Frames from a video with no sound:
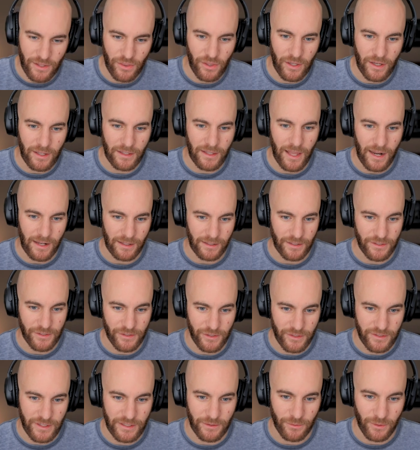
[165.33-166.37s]
I think a lot of
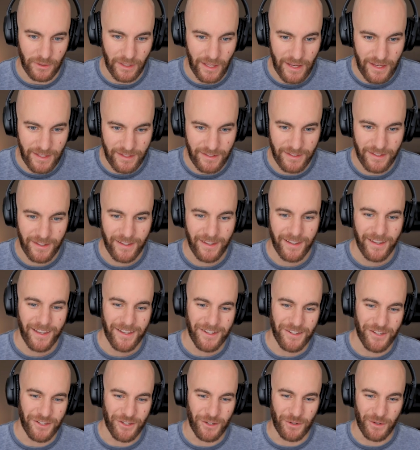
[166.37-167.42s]
listeners can relate
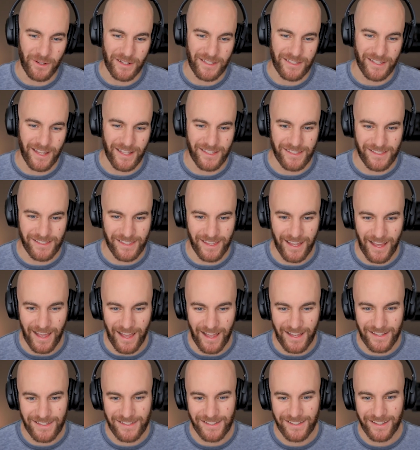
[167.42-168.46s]
to you in a sense
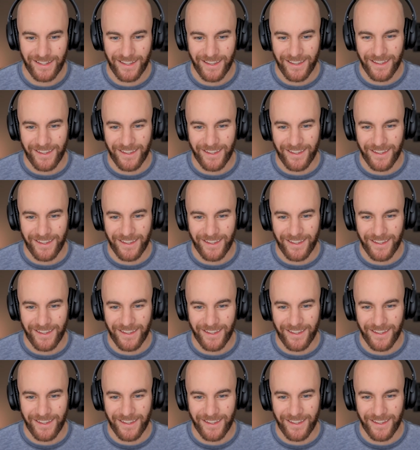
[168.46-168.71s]
that,